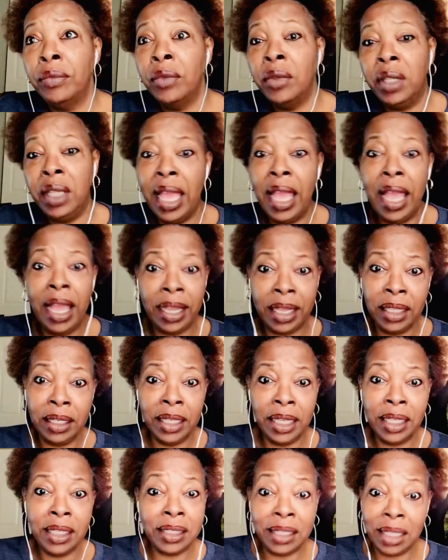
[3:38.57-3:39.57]
the
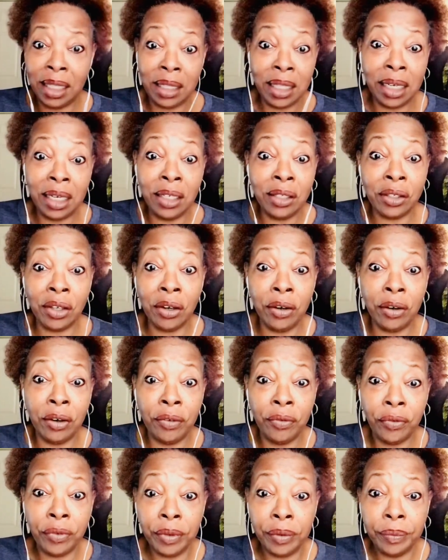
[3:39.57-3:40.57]
accolades that they
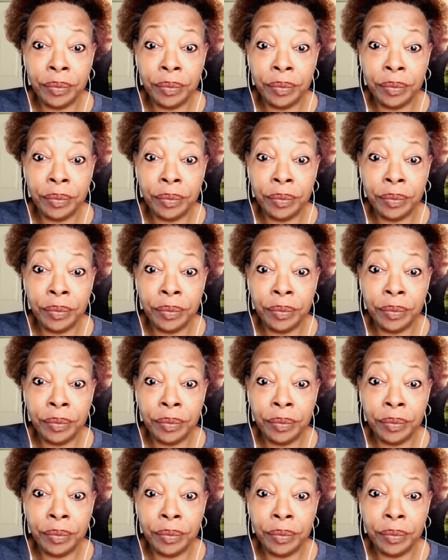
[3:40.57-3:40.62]
deserve.